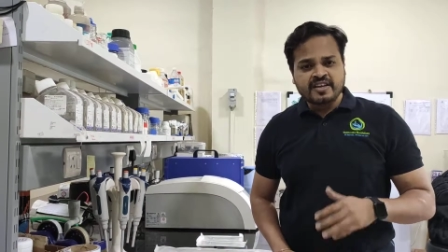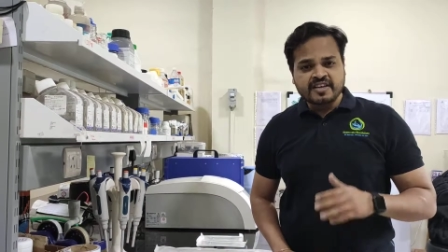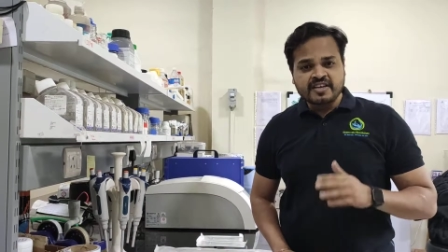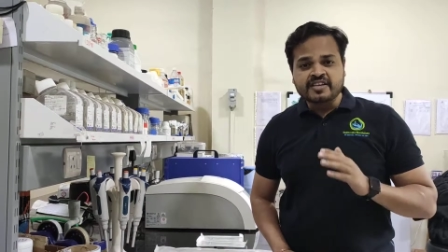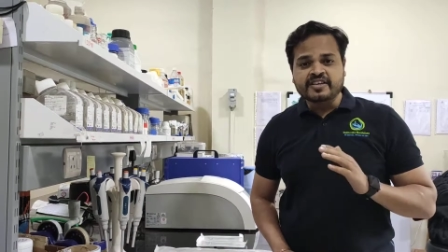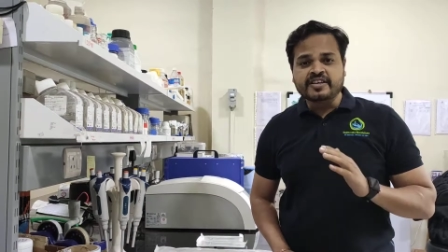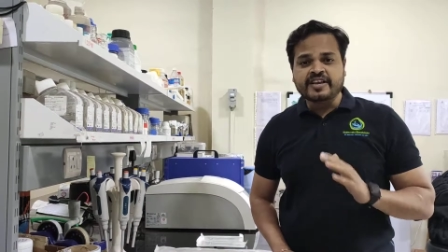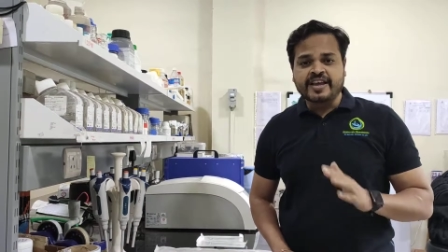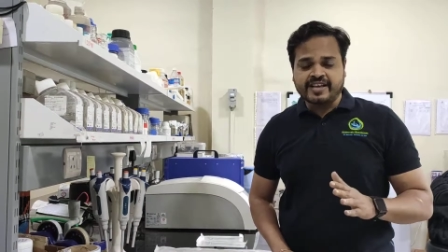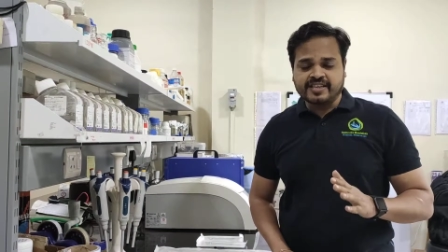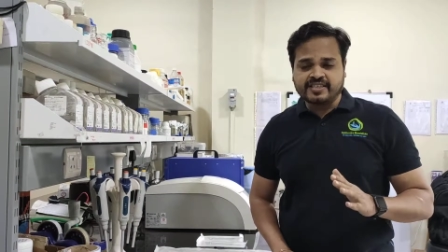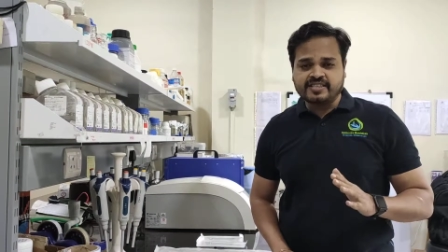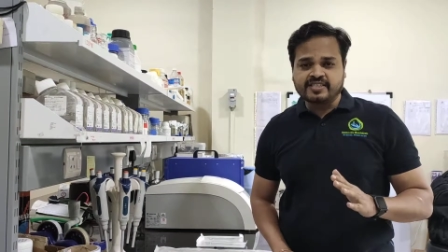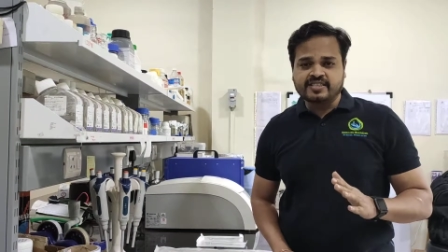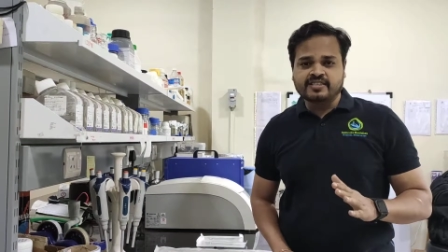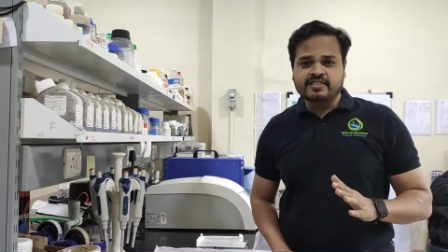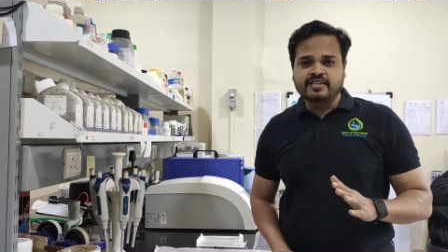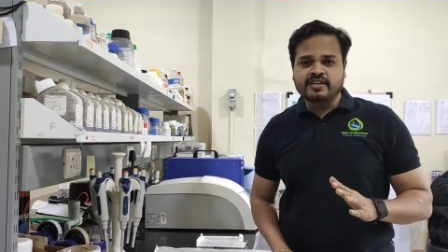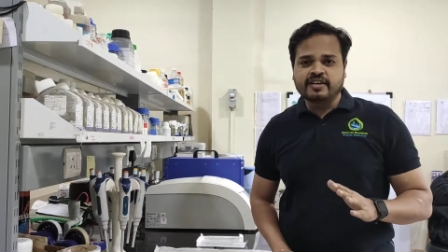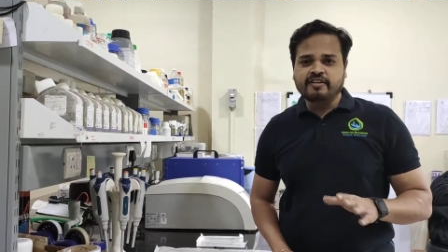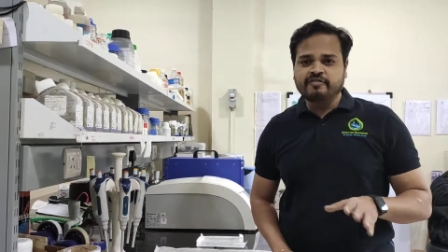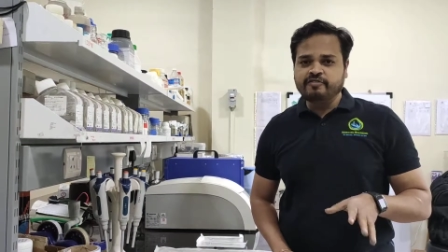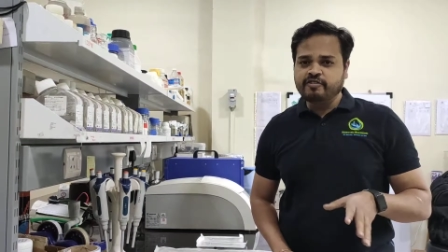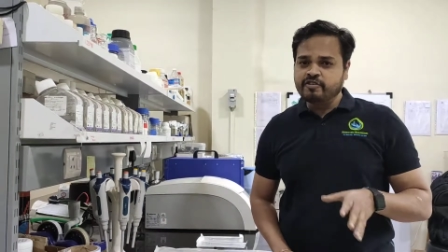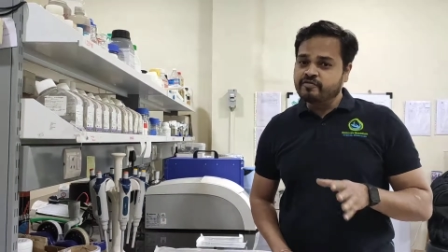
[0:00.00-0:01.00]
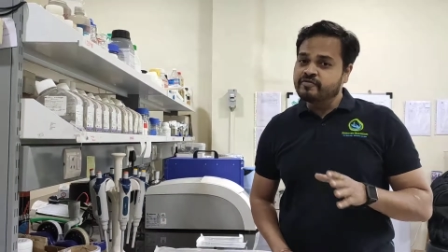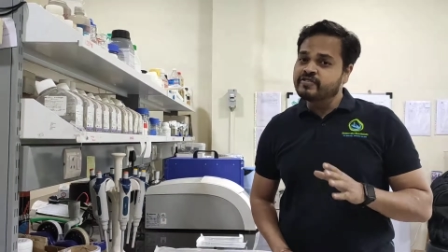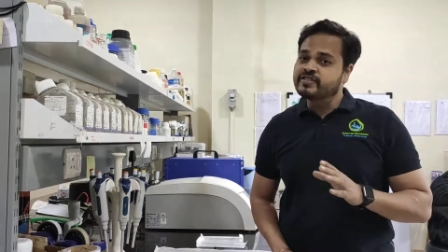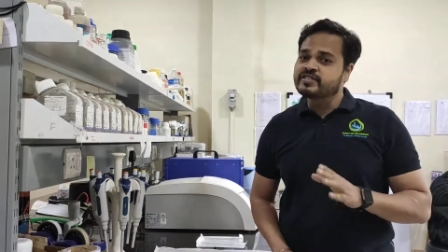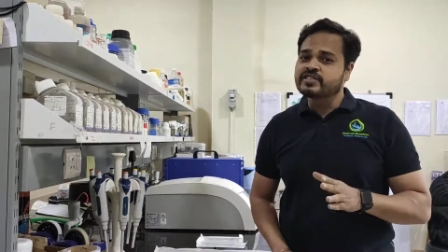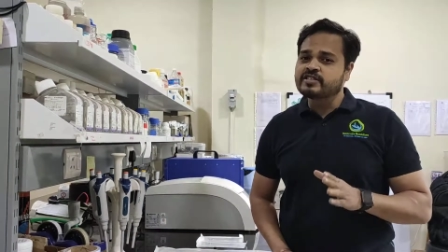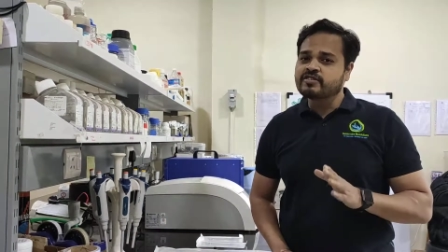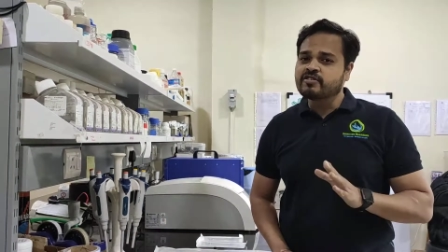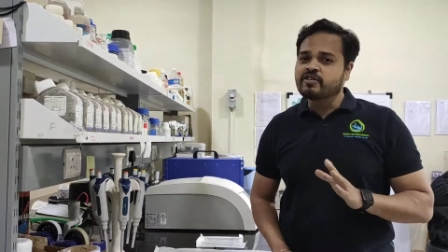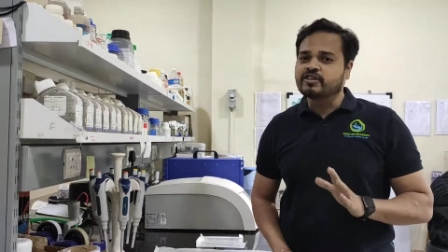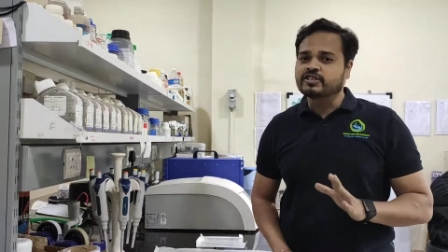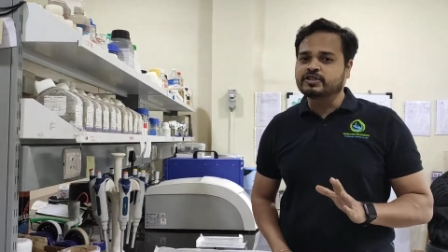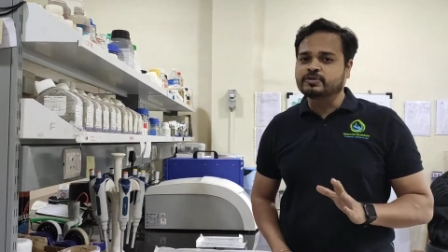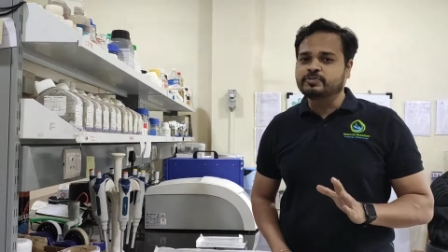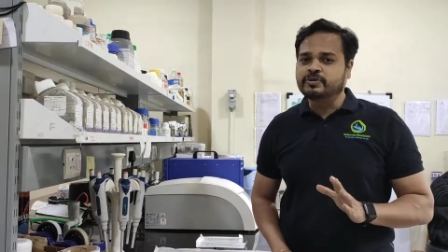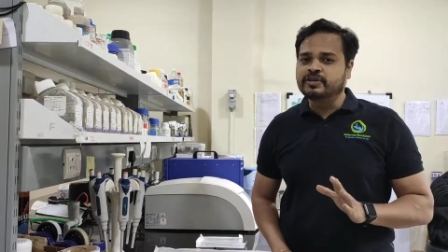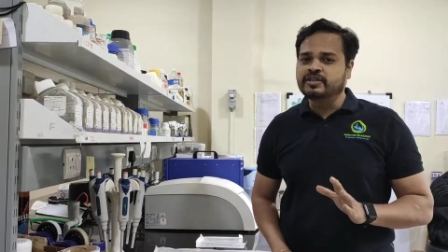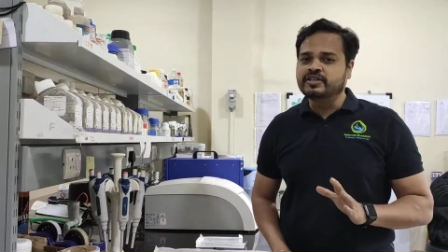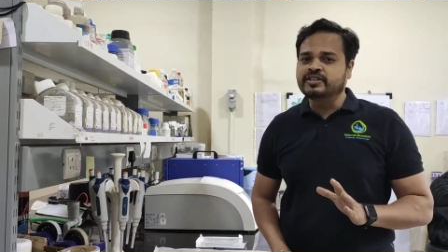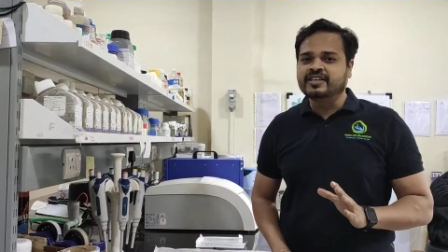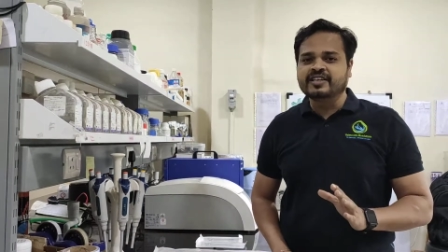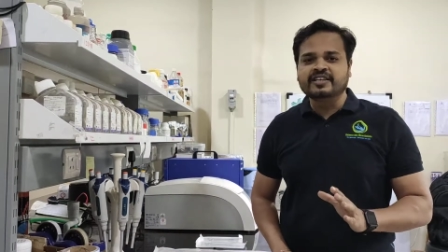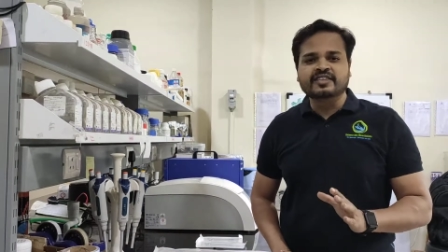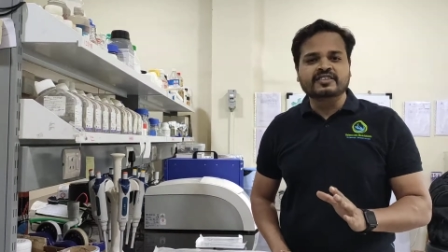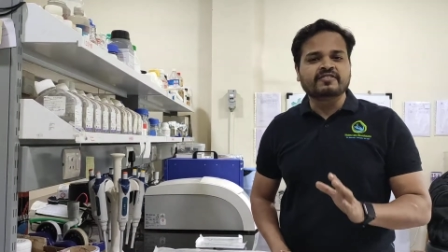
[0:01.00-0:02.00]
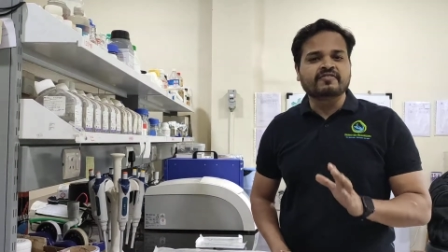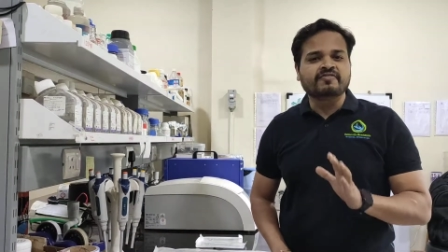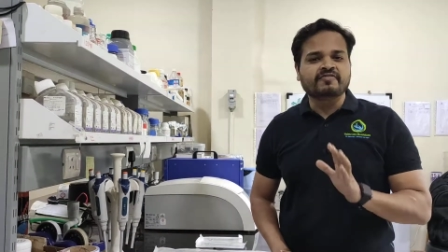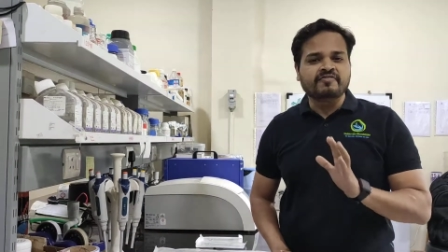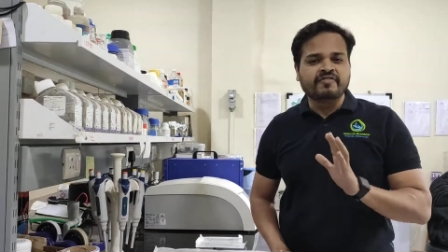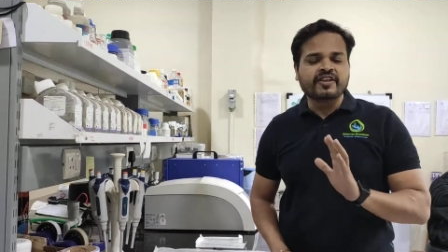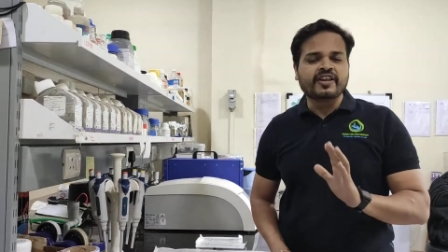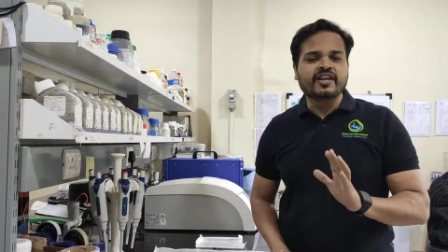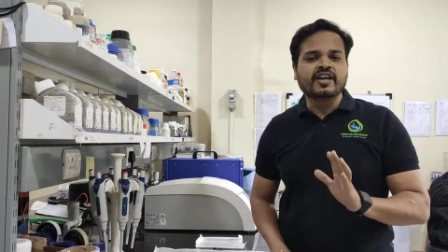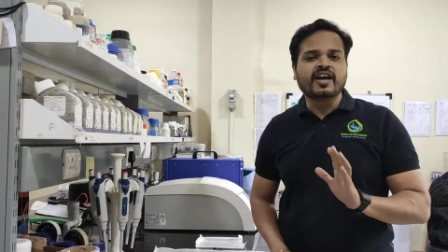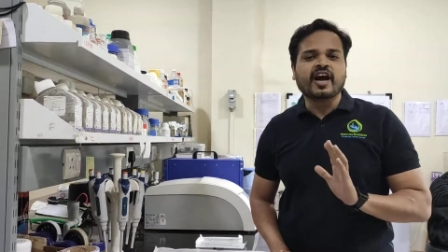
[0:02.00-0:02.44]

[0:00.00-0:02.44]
Yes. If you visit a hospital, there is a very